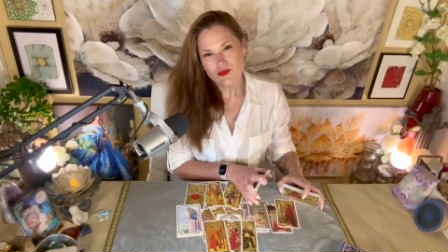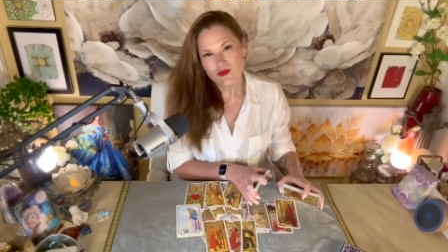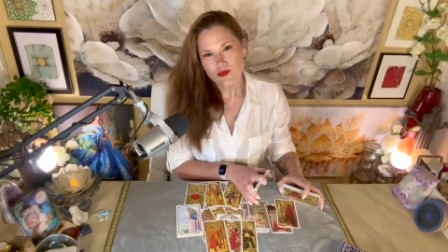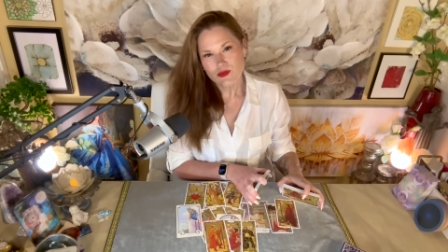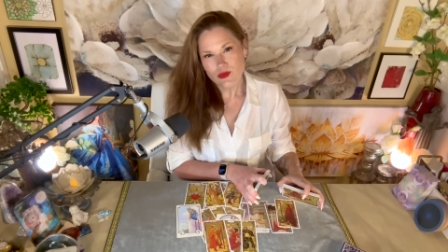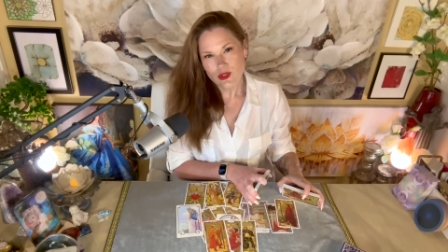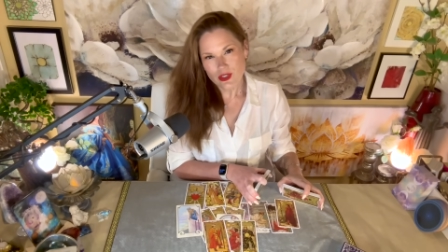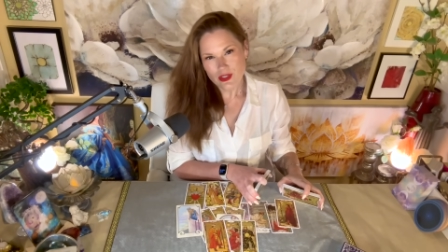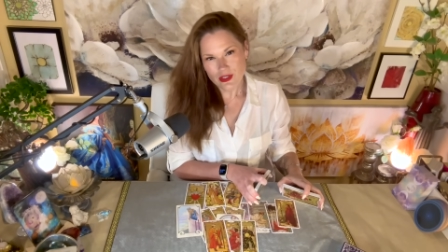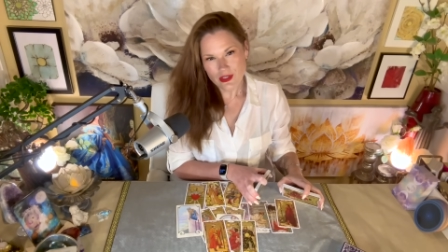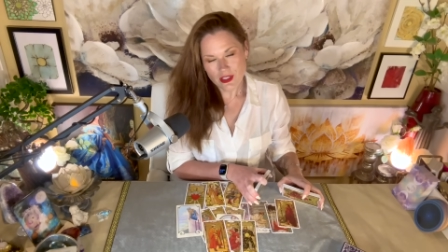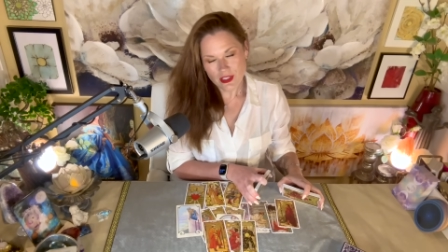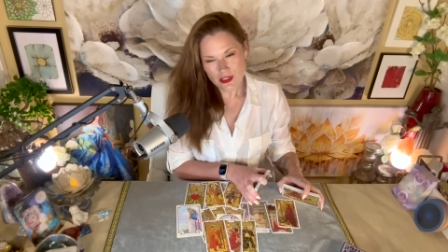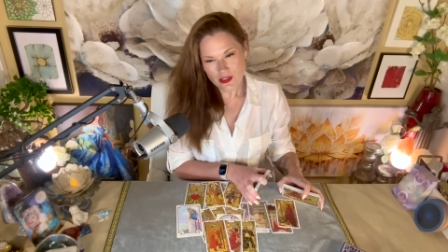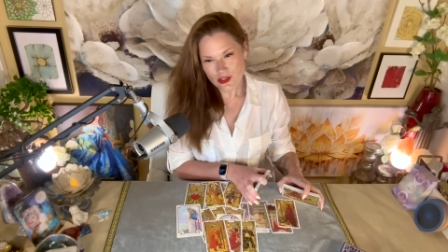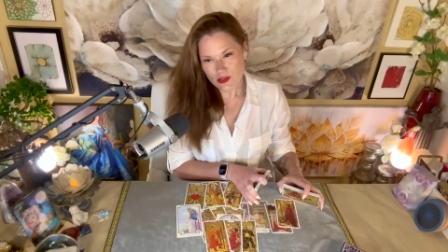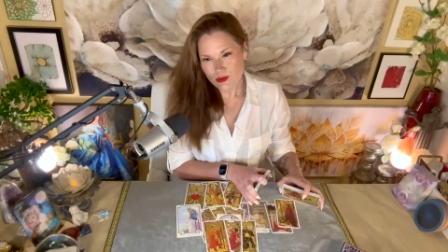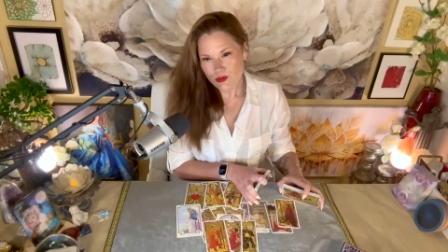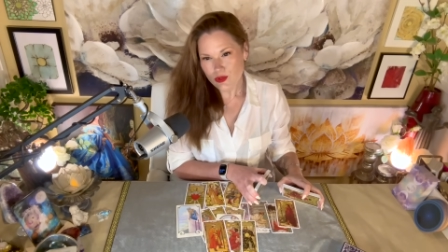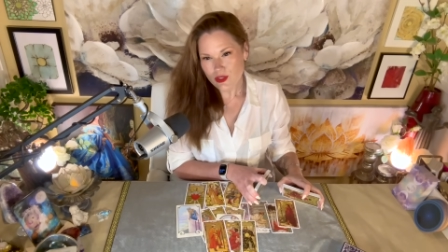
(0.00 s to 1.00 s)

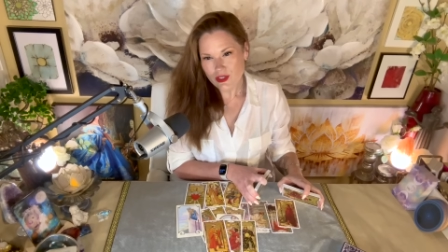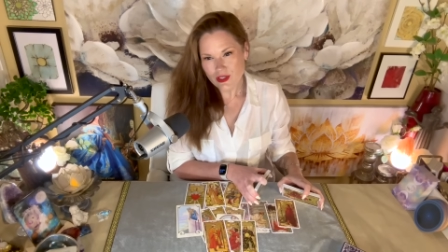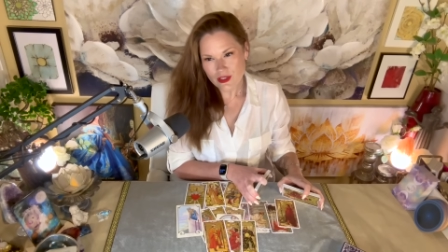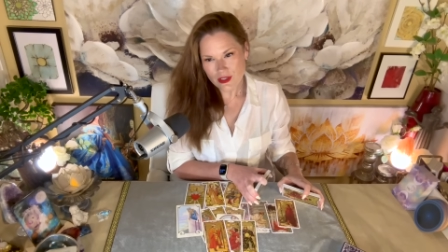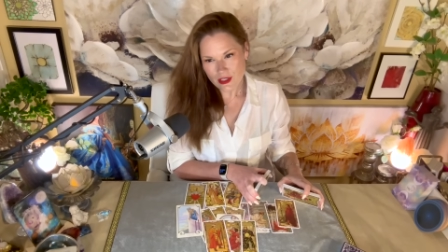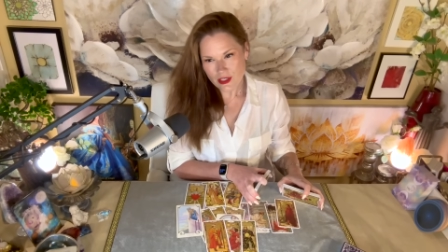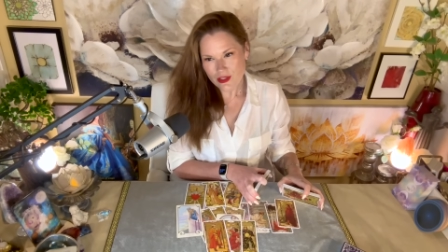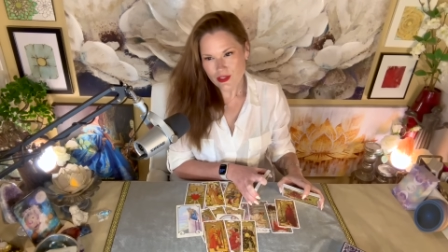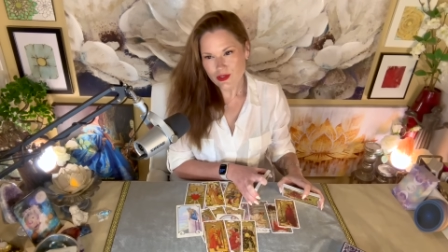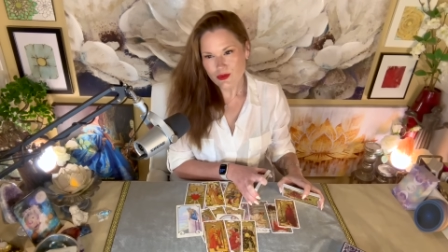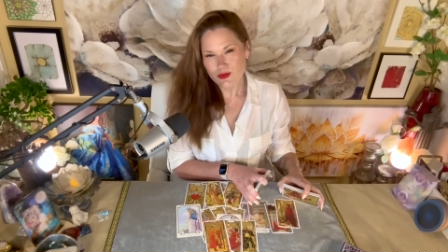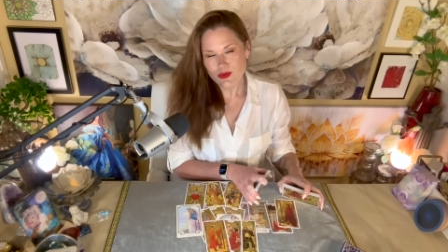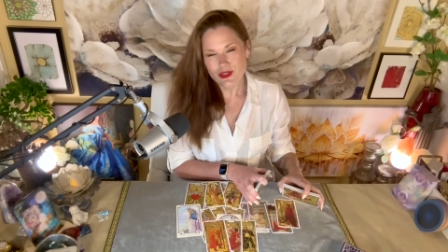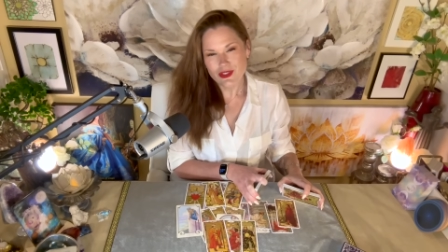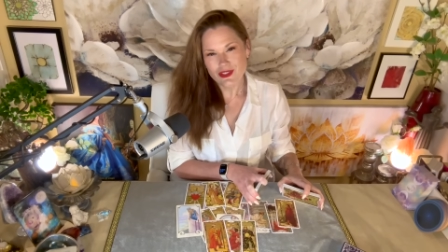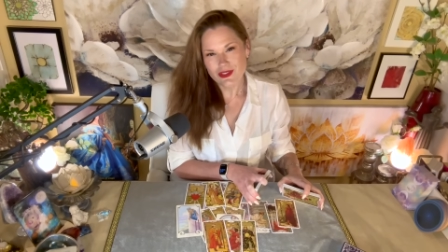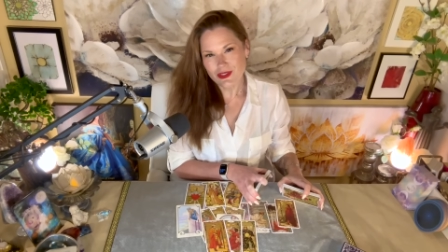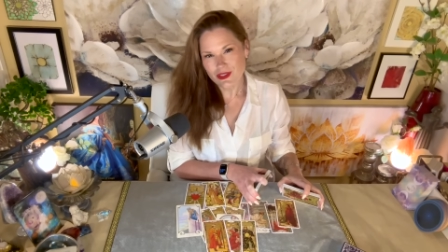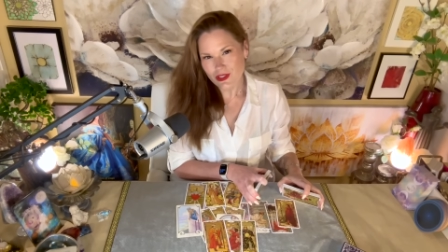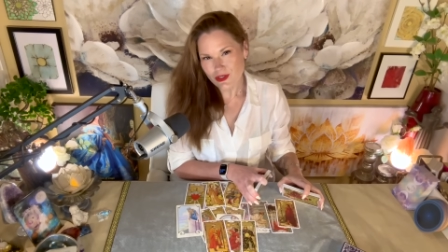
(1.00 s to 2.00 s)
Presentation, presentation,
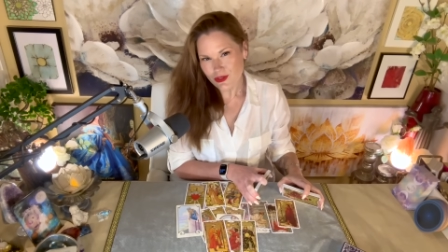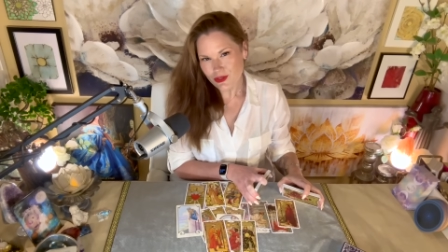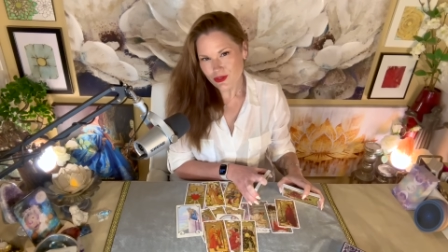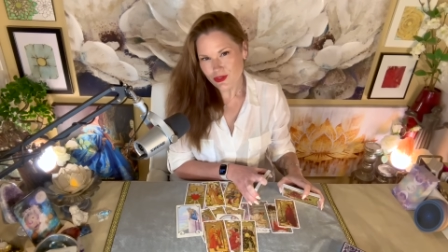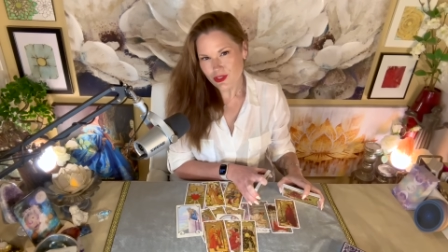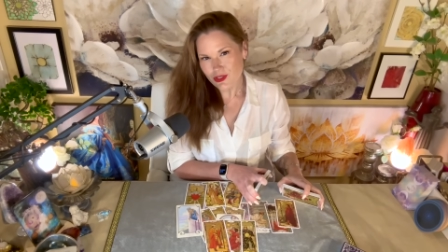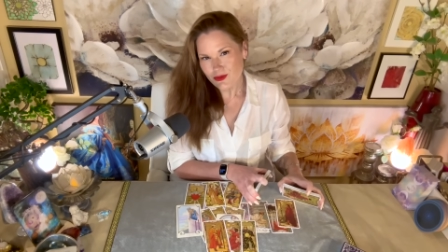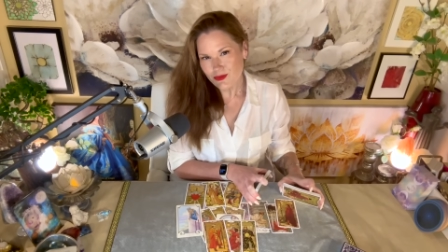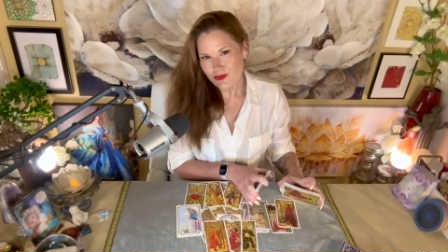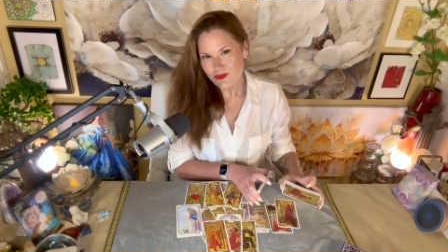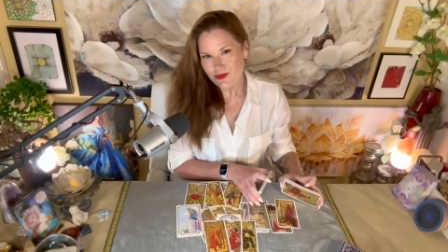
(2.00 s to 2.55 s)
presentation, yeah?